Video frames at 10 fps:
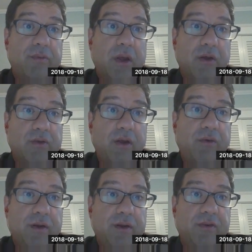because
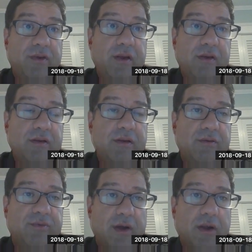if the cities in
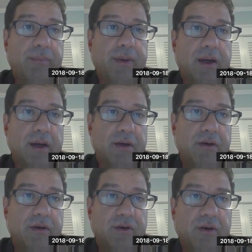developing
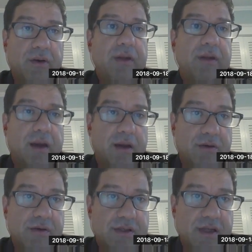countries, the
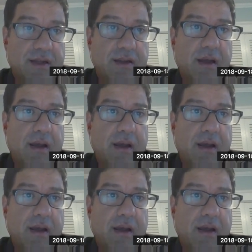countries that,